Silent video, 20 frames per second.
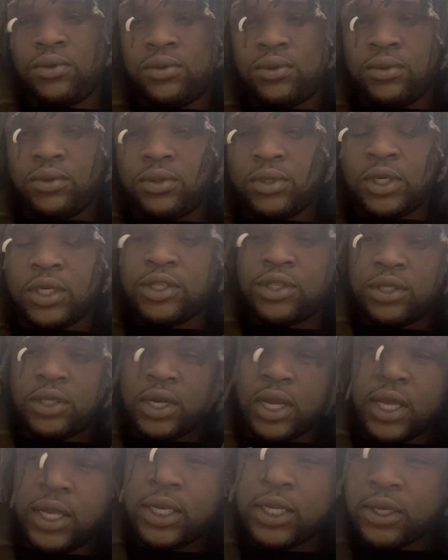because you're
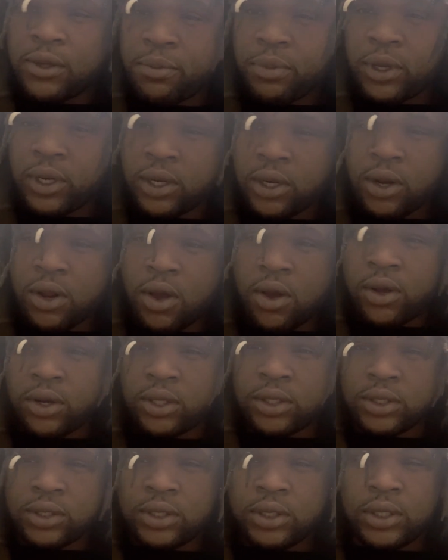not an independent
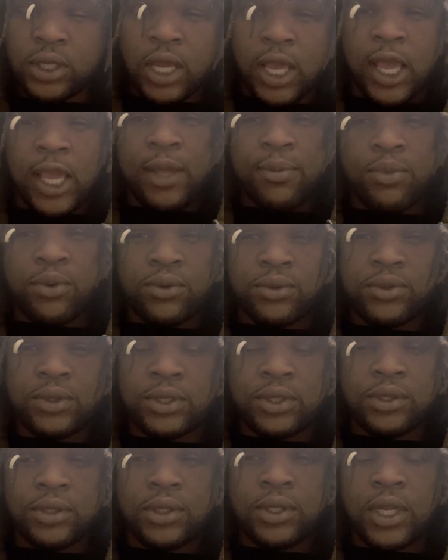artist, the able, the,
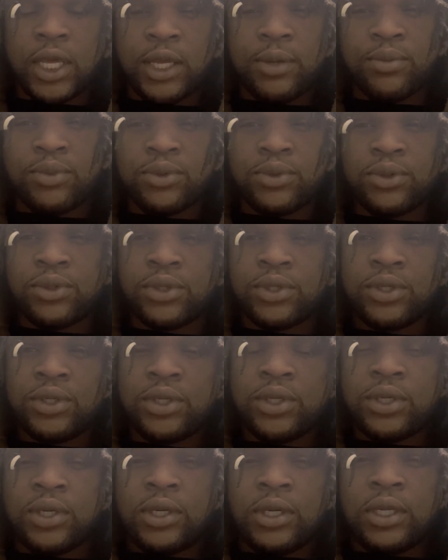the labels
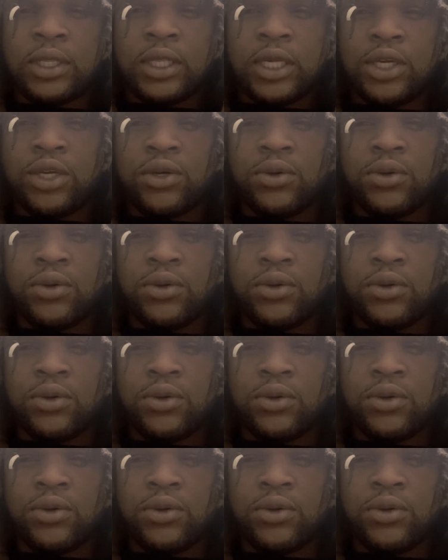that you're